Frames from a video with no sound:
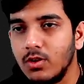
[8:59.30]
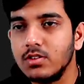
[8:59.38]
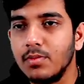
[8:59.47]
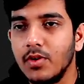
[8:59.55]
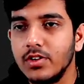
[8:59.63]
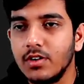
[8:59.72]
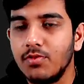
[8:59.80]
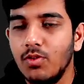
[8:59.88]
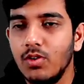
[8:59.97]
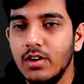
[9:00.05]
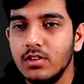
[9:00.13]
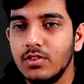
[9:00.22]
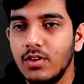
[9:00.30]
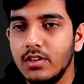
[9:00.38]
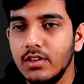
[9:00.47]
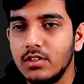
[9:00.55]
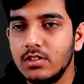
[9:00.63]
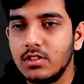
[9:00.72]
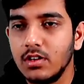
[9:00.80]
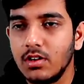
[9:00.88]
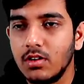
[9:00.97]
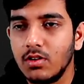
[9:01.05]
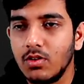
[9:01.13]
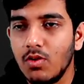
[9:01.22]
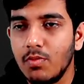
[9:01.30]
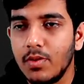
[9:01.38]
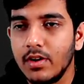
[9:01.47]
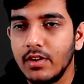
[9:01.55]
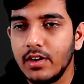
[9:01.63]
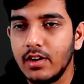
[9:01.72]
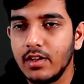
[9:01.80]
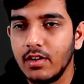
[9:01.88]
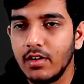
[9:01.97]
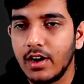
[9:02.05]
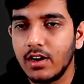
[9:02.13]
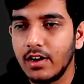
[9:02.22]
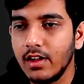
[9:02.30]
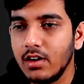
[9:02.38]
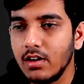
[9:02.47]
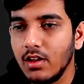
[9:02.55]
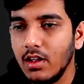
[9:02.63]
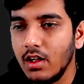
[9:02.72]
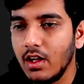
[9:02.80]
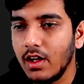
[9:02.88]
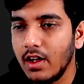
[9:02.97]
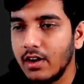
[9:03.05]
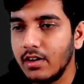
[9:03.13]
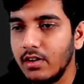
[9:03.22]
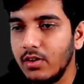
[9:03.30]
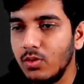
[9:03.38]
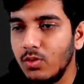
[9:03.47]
this was the project folder, so I'll just open it, right click and